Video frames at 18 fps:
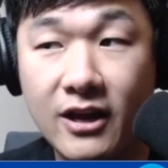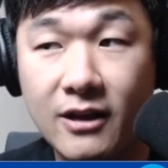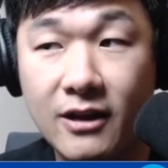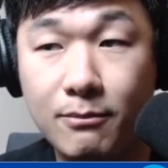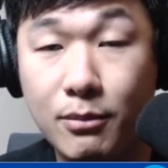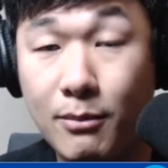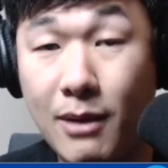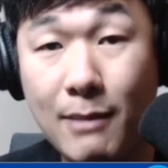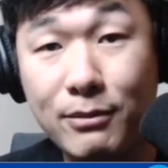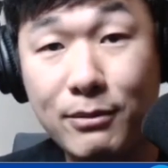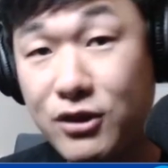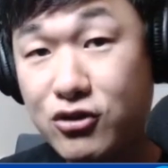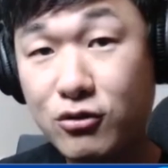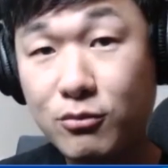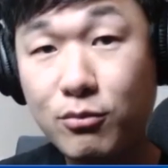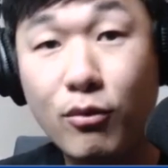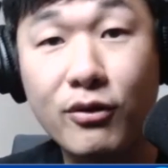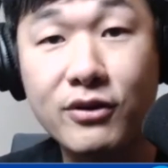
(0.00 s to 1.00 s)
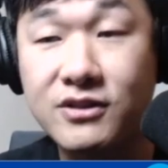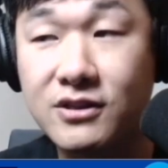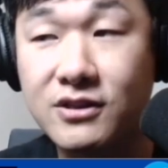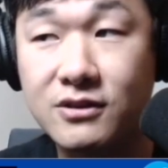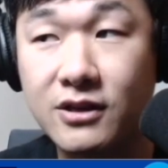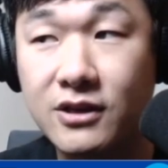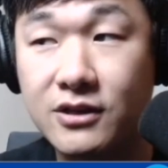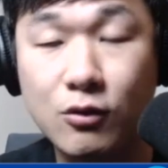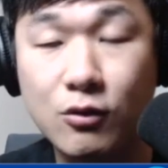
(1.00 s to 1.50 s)
But my potential points
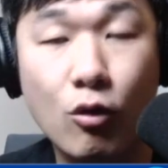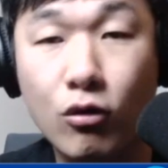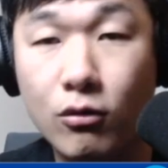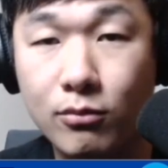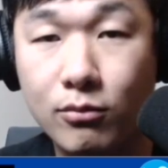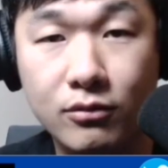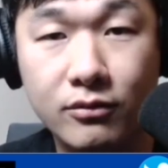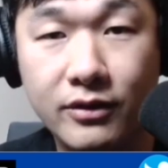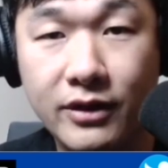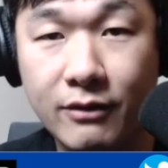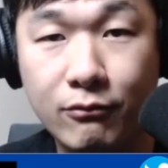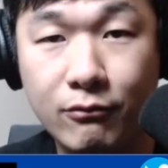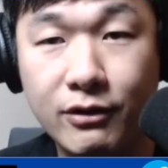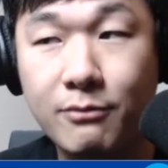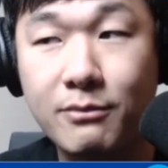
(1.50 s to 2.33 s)
is horrible. And what it